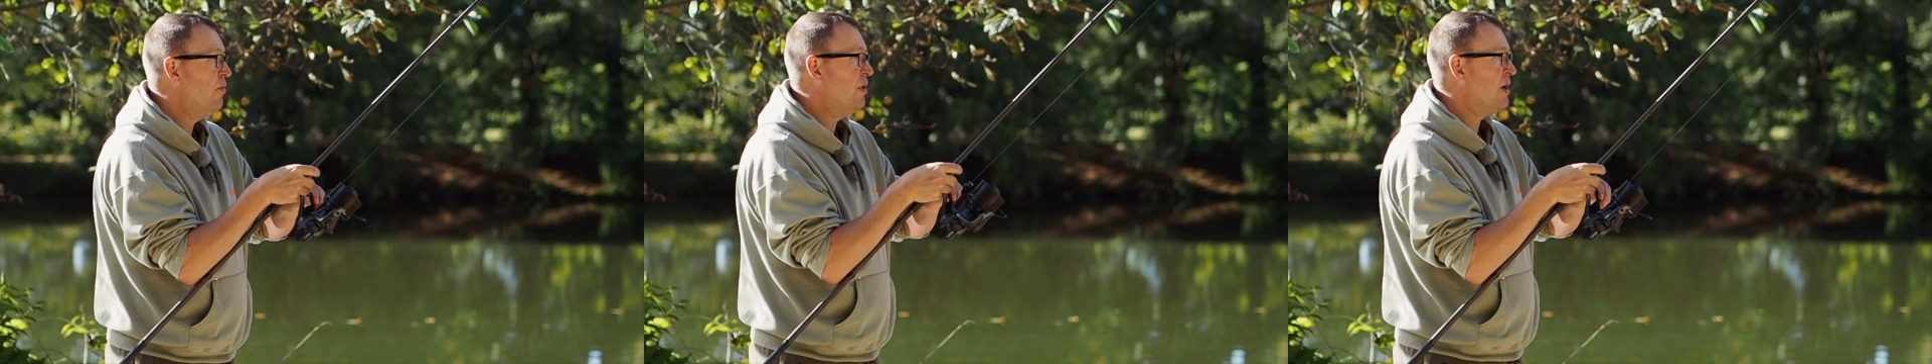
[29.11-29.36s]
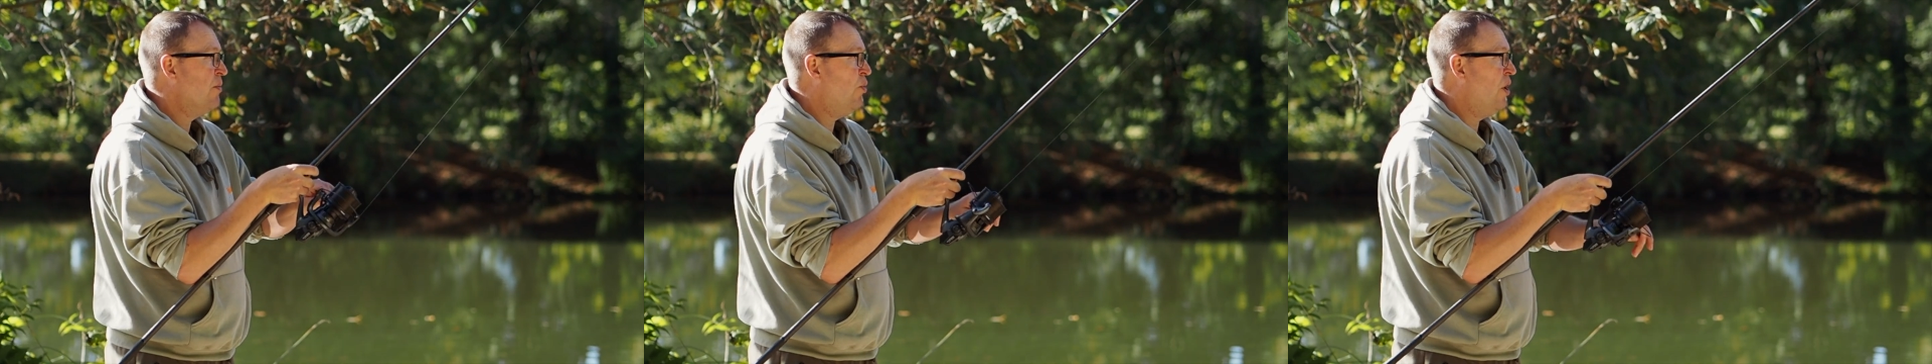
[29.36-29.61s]
we
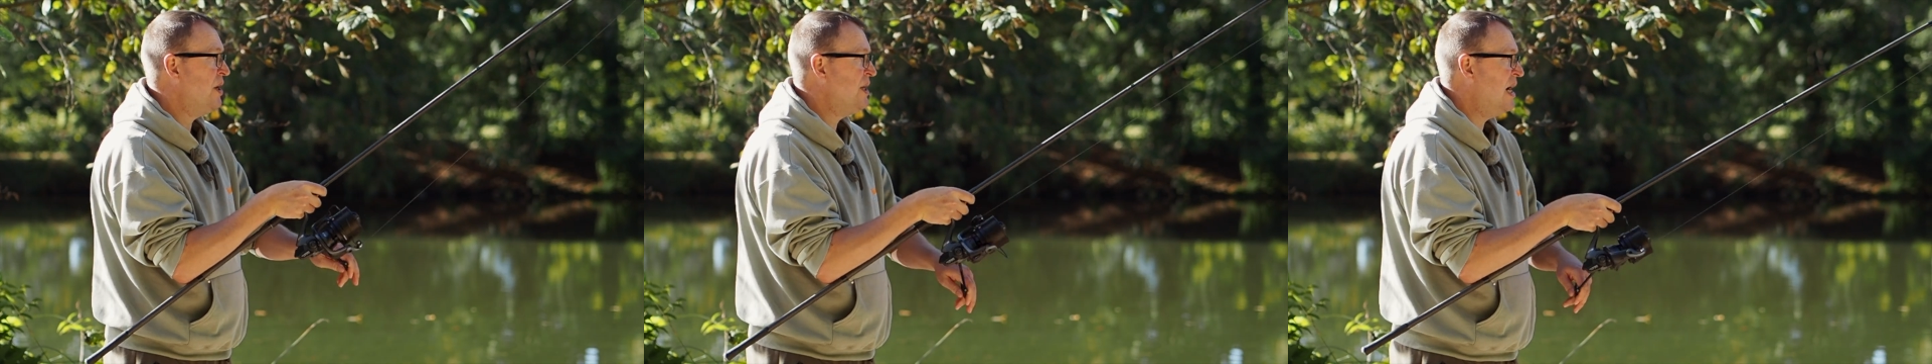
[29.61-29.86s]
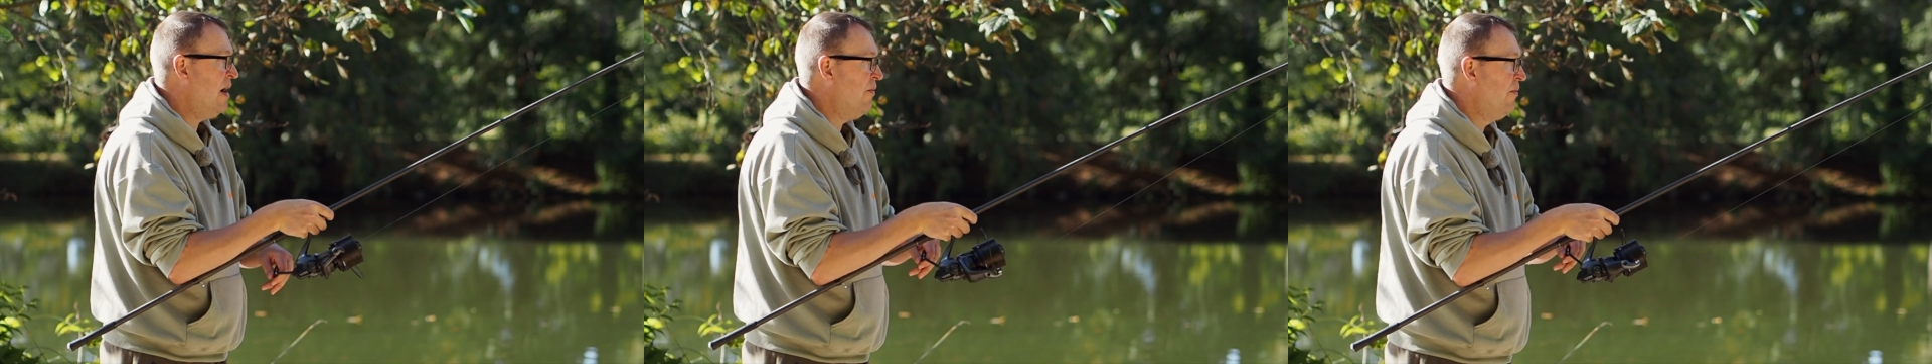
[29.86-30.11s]
can wind
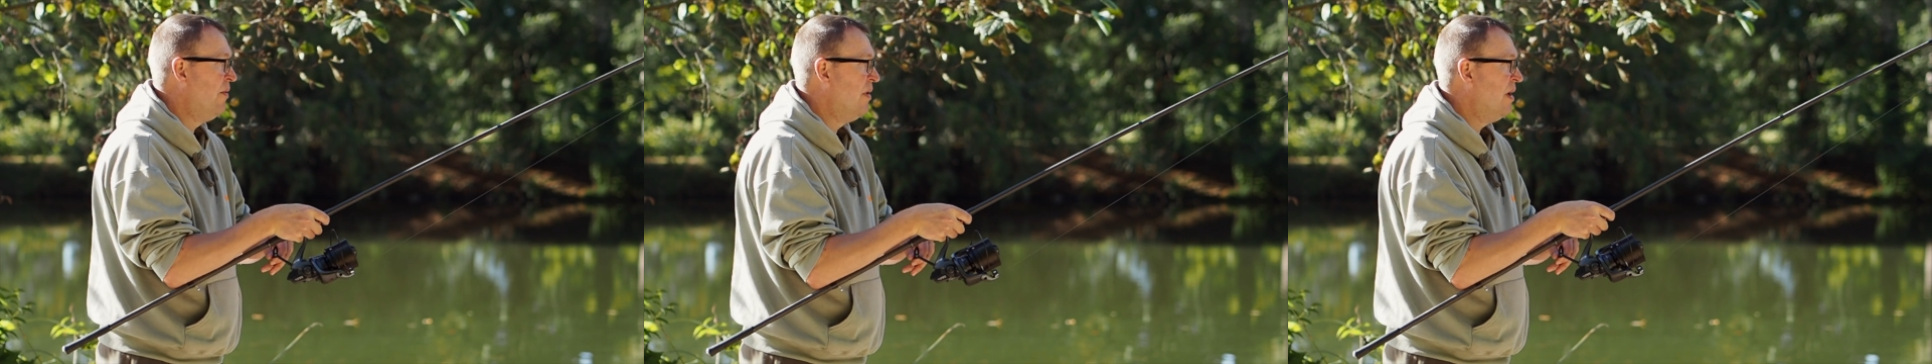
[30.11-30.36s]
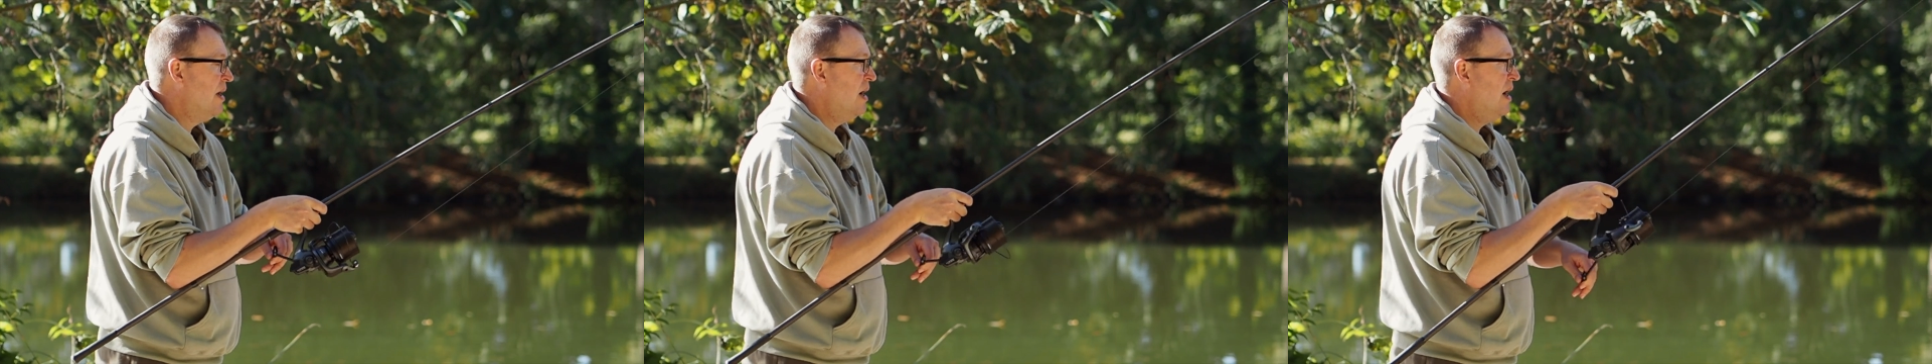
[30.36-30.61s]
down
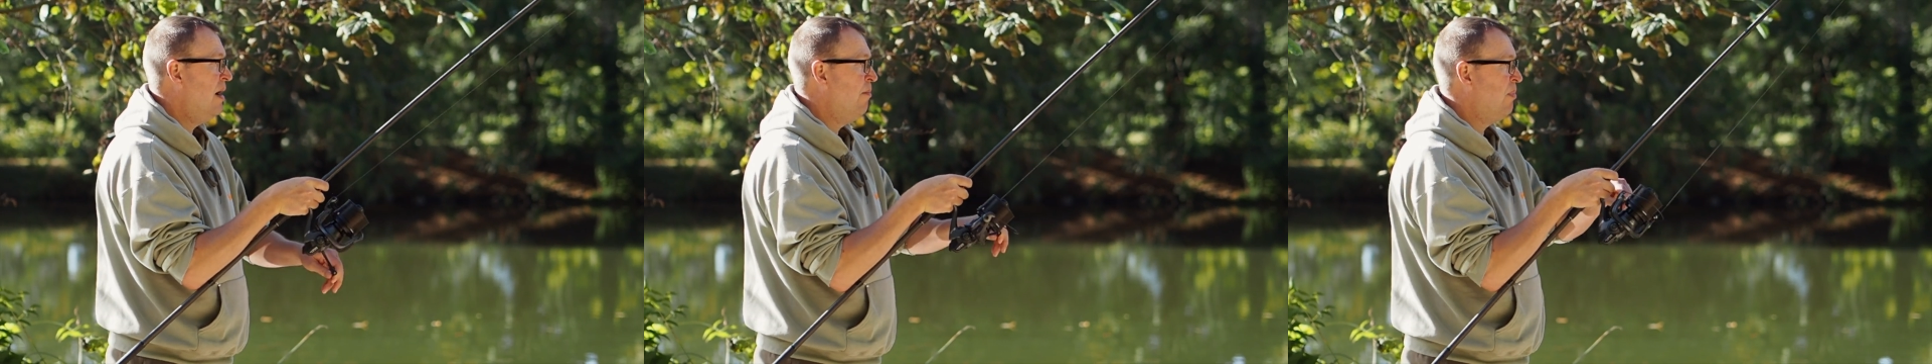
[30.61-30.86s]
and